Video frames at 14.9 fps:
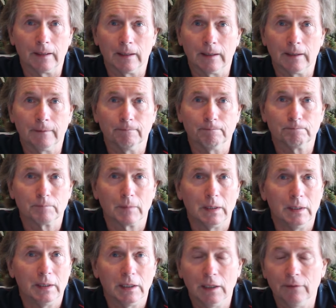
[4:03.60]
Um,
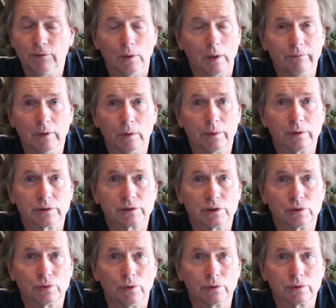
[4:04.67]
if you have no one else
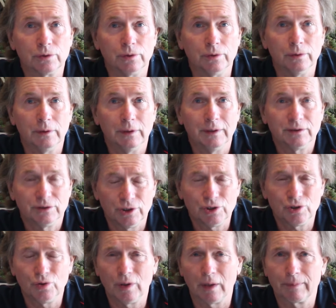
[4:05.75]
to talk to, just
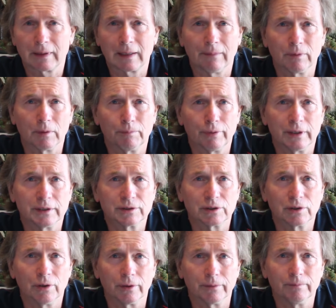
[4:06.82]
shoot up a couple of prayers to
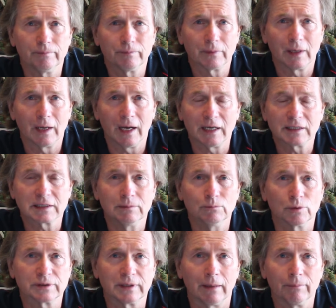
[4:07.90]
God, ask Him
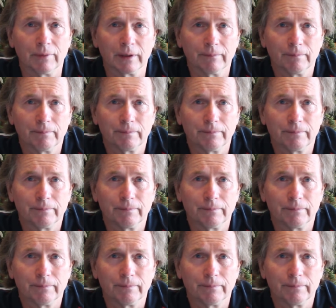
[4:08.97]
what's happening.